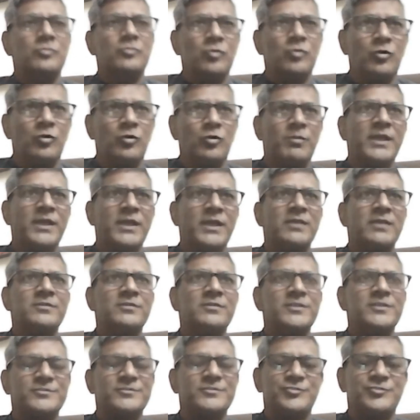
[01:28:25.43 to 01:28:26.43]
go by
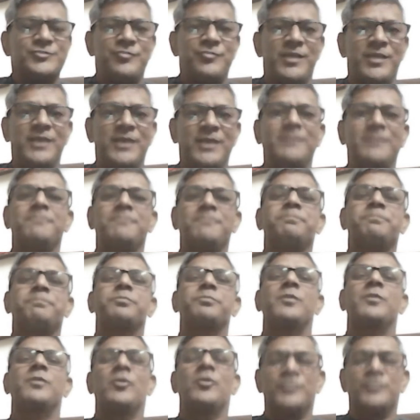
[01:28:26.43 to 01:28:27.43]
this train
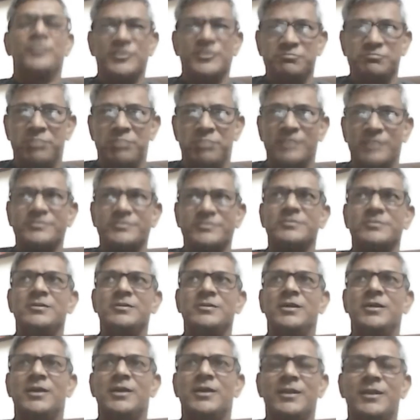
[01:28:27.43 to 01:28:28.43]
or this bus.
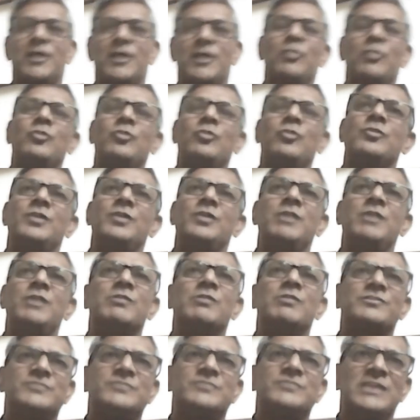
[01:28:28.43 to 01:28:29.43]
Now
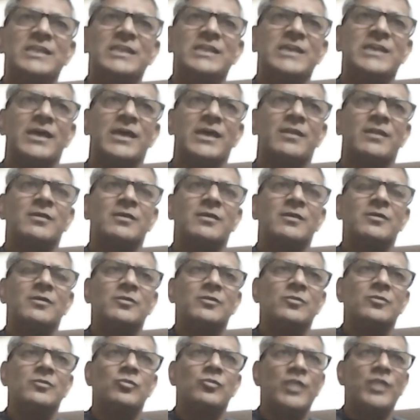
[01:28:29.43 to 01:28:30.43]
you are still here.
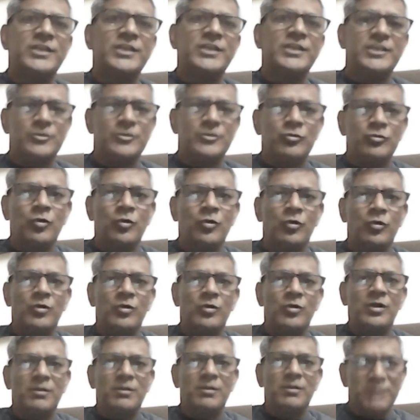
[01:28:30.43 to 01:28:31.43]
Why didn't you
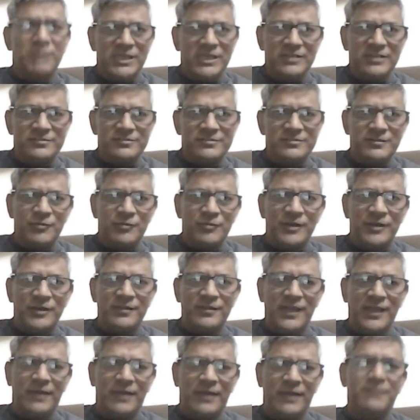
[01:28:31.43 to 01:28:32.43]
go? Meaning is
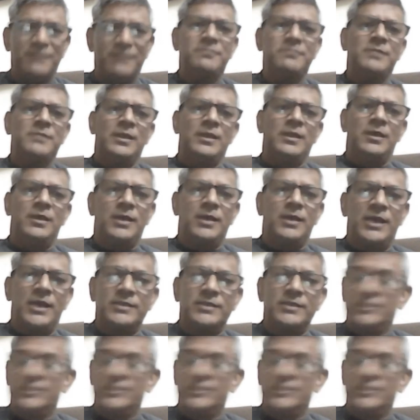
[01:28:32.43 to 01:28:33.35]
different there. And